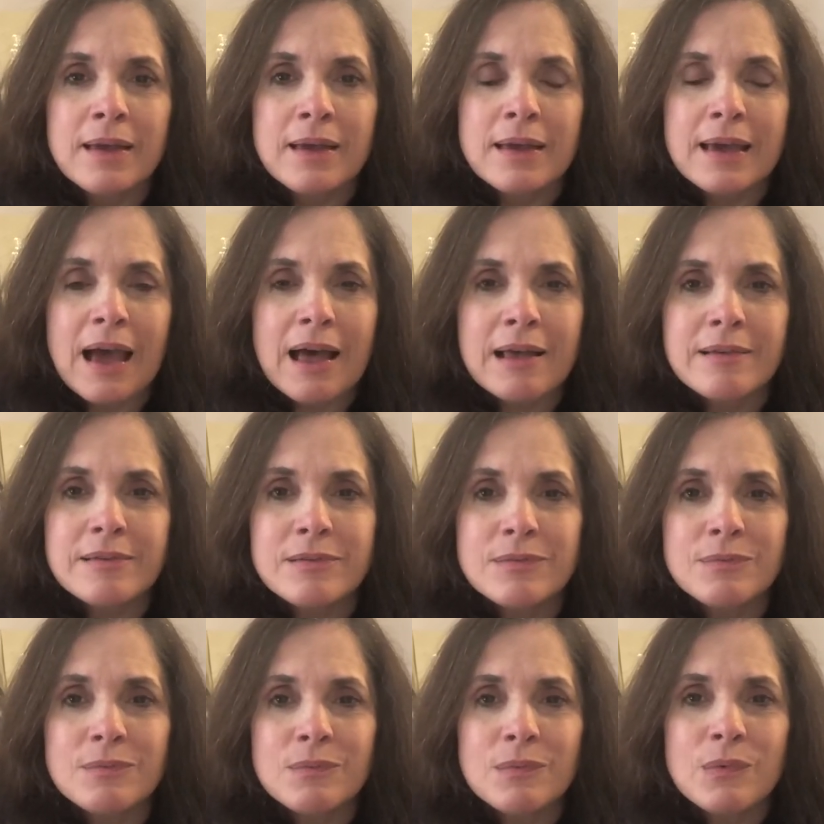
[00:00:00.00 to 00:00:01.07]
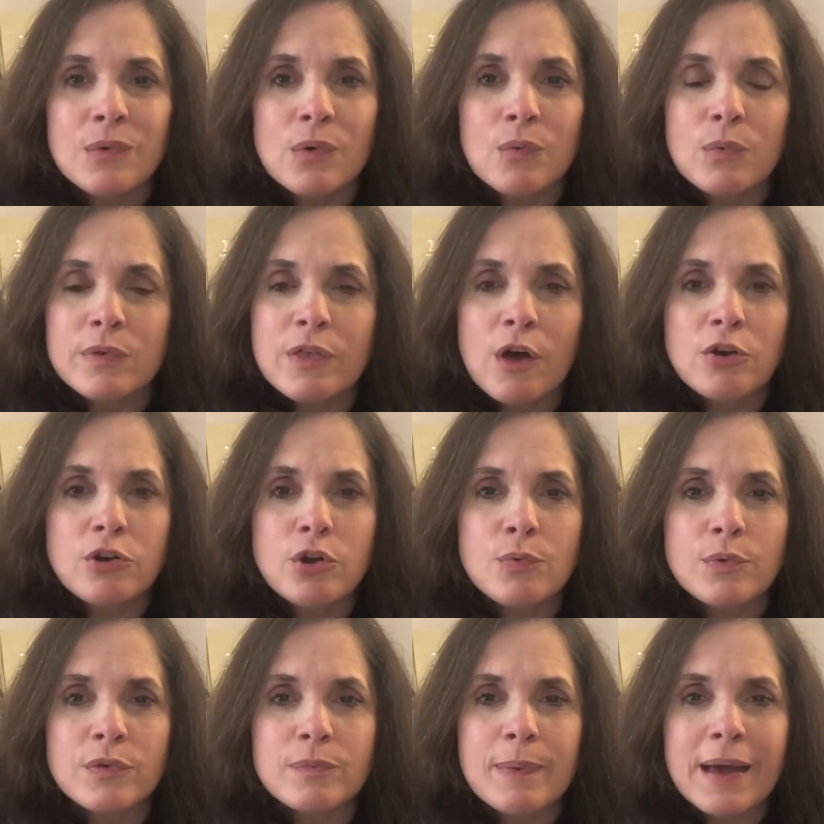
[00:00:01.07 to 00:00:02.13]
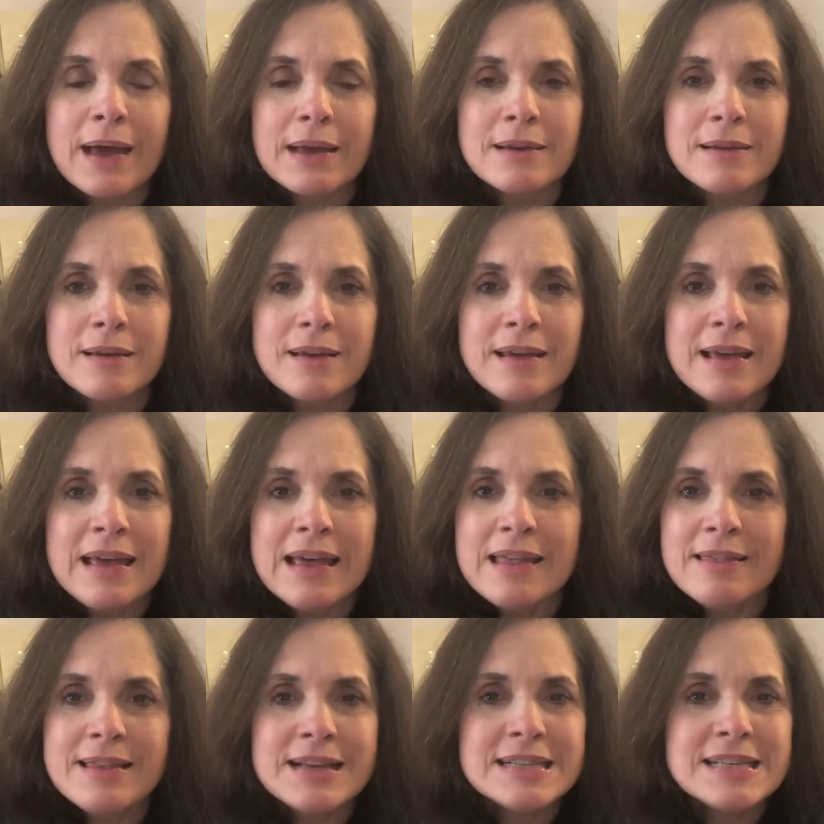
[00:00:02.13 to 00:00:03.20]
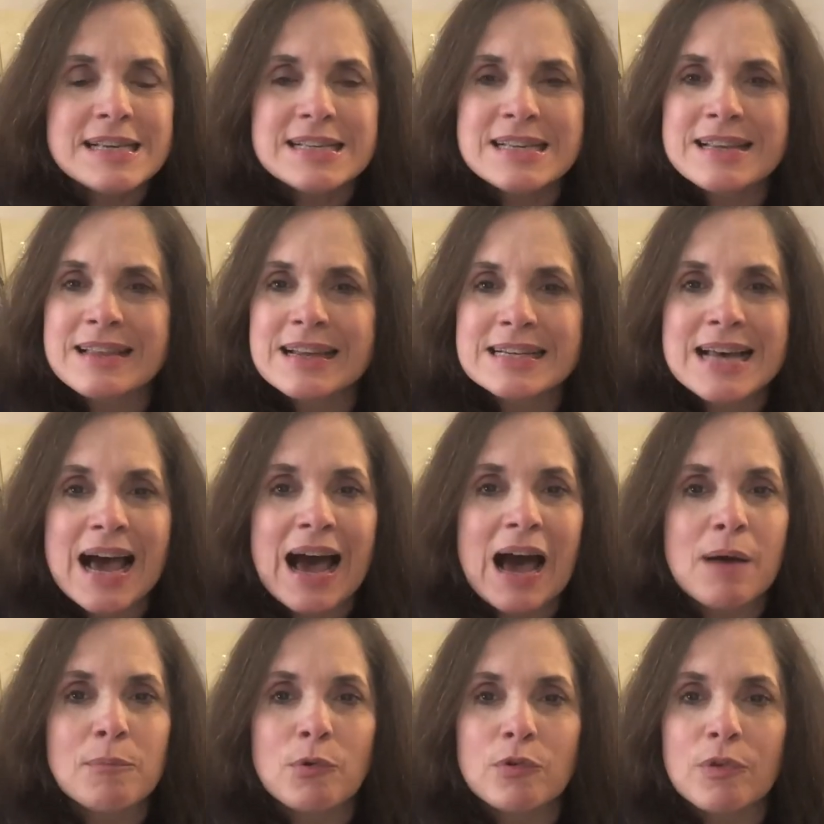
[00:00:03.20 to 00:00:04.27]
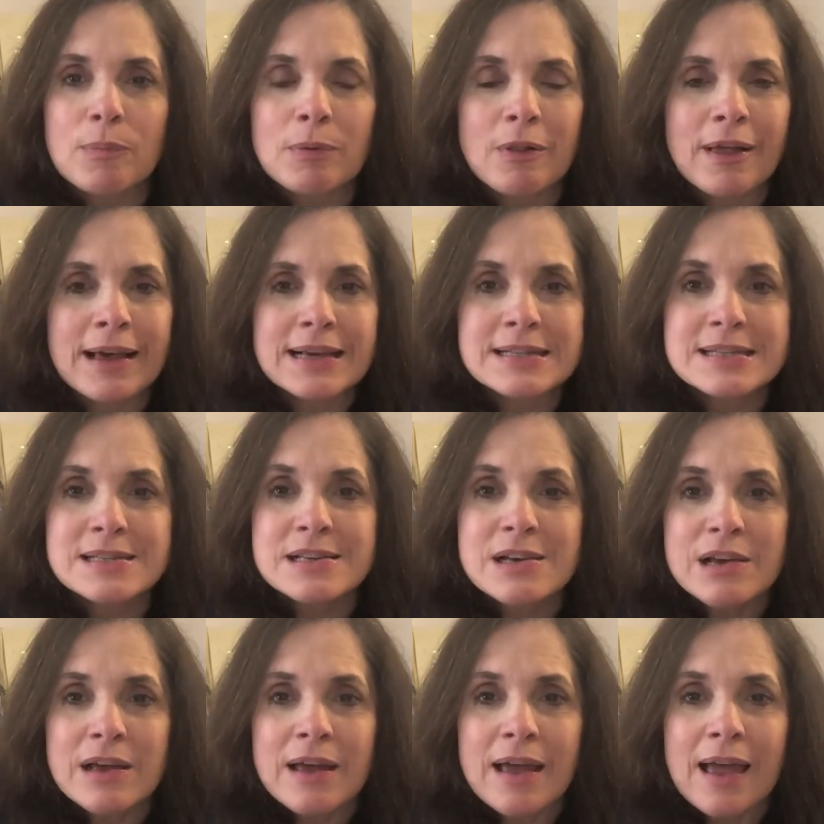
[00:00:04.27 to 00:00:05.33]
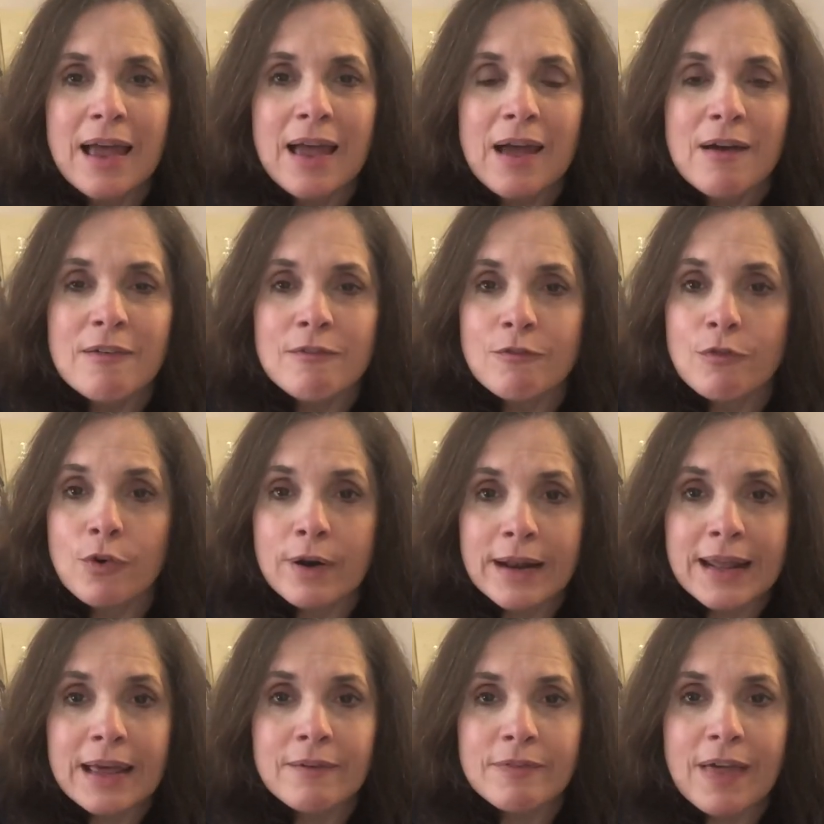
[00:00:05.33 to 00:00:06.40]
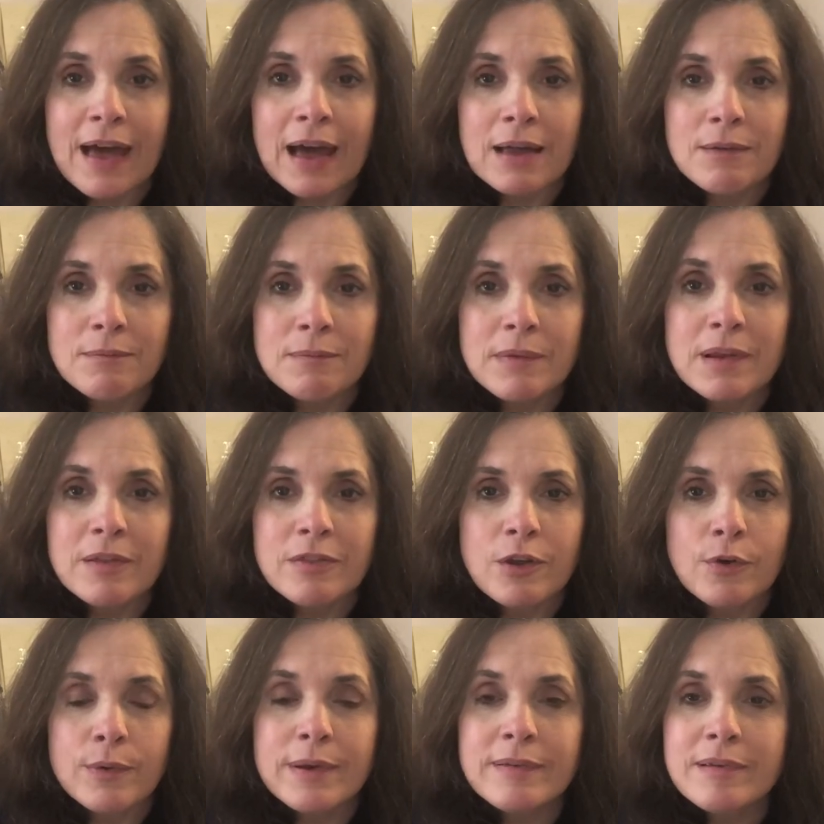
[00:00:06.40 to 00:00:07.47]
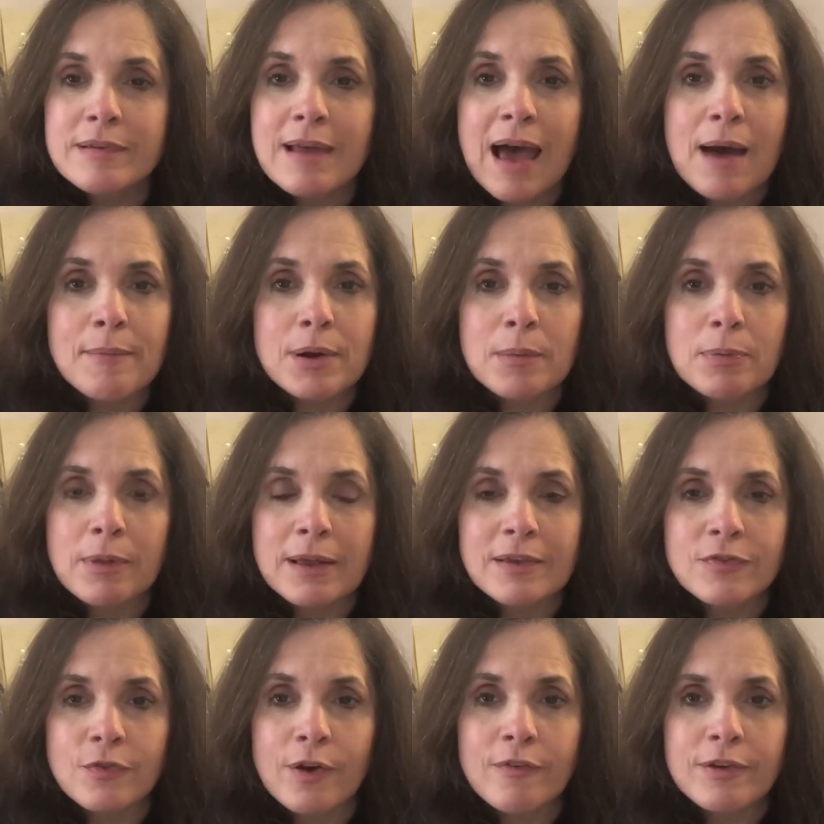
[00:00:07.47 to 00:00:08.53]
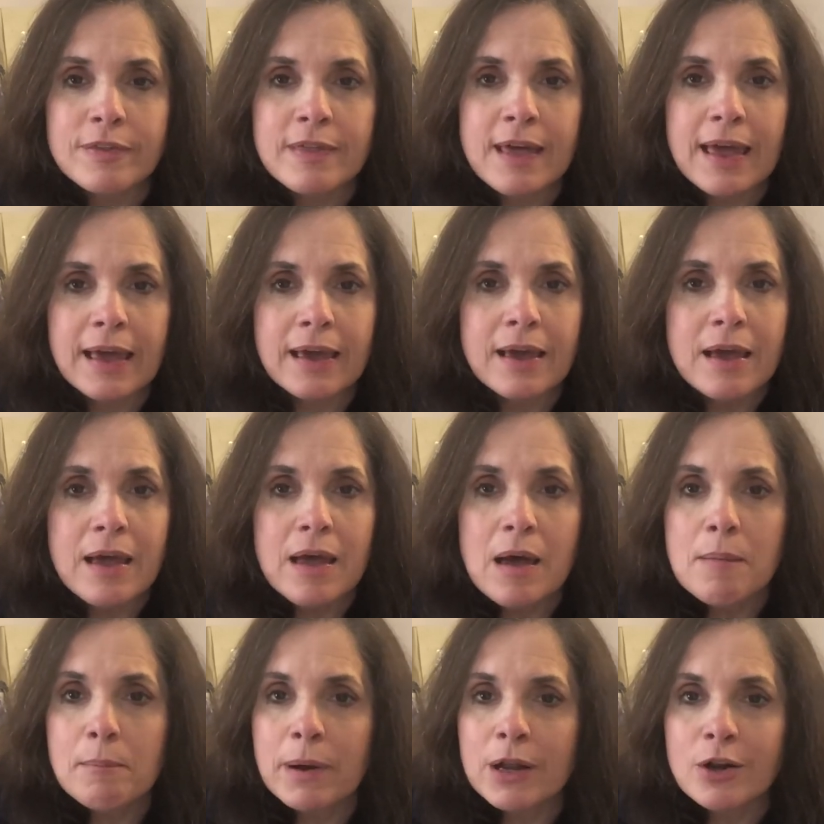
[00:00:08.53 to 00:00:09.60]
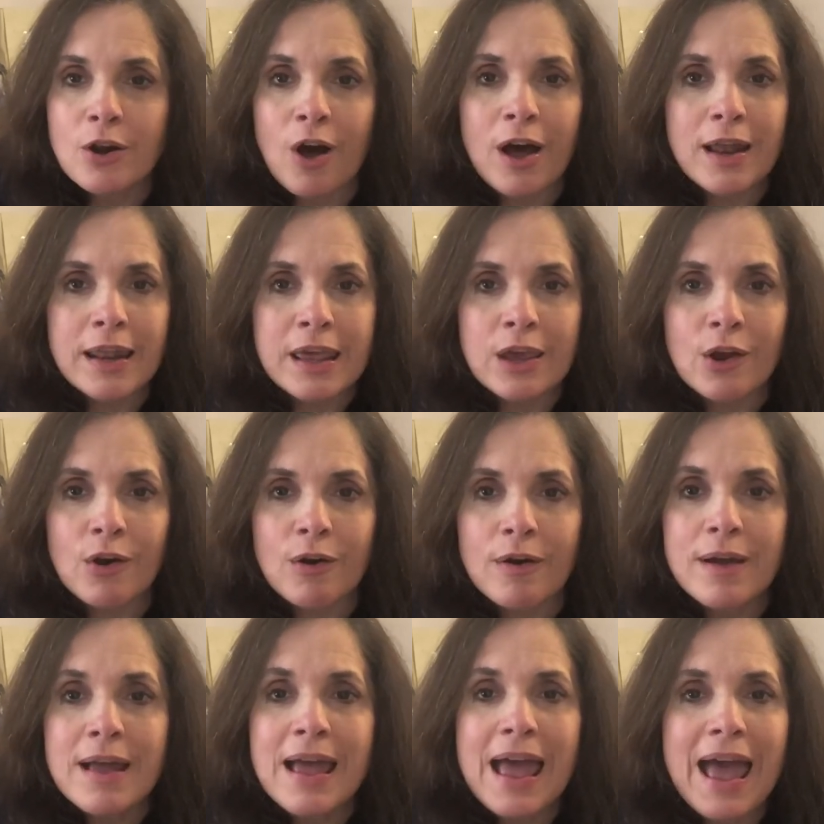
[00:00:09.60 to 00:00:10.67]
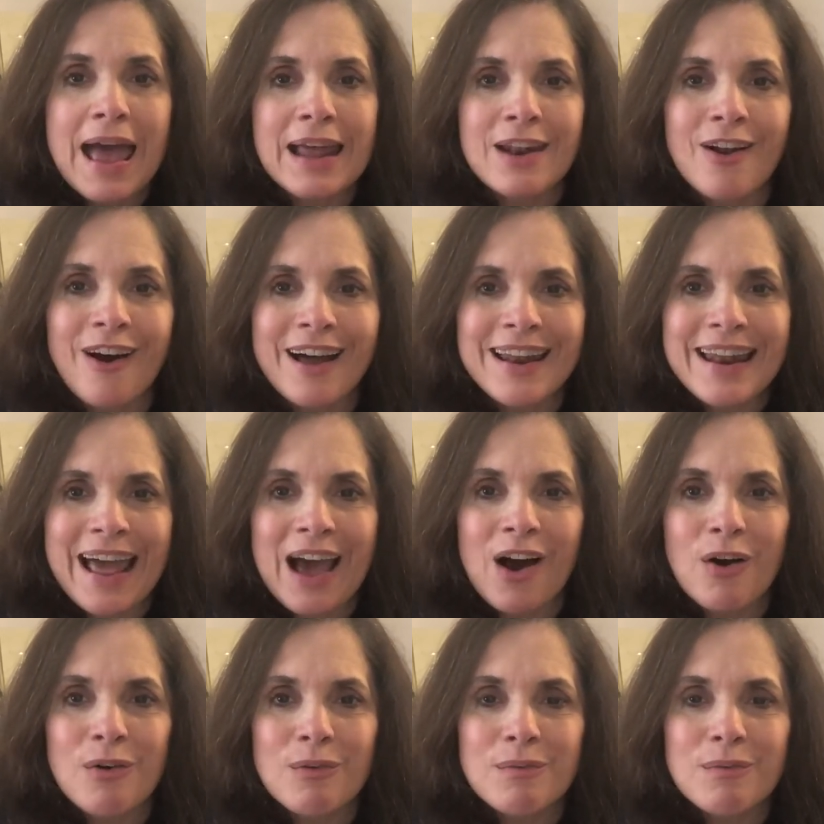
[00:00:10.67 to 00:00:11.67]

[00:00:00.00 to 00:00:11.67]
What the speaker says: Guys, with all due respect, this isn't the time or the place for any of that. There is a time and a place for everything, but not here and not now.